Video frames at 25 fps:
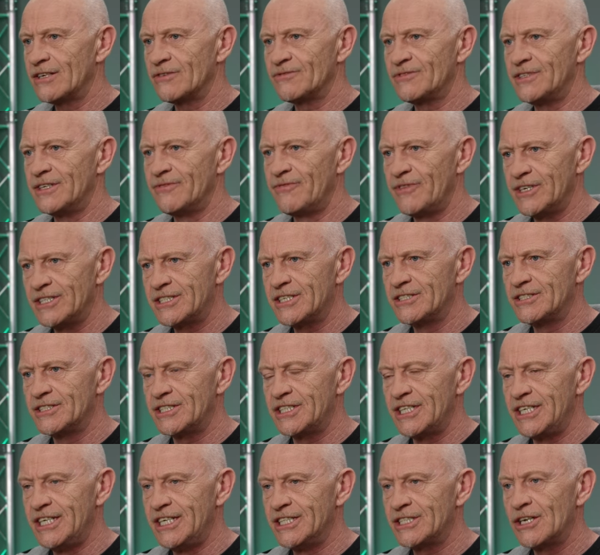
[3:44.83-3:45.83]
of
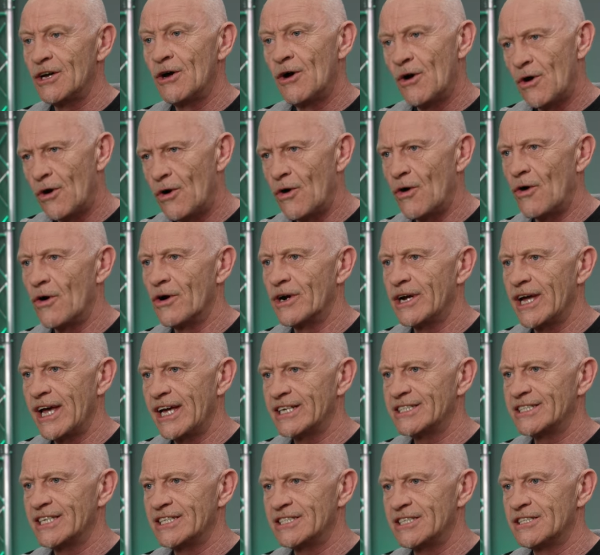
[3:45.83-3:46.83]
deficiencies or
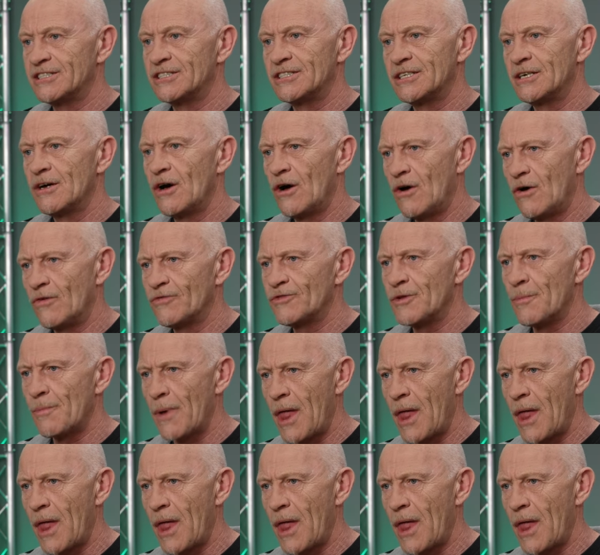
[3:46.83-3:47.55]
excesses of the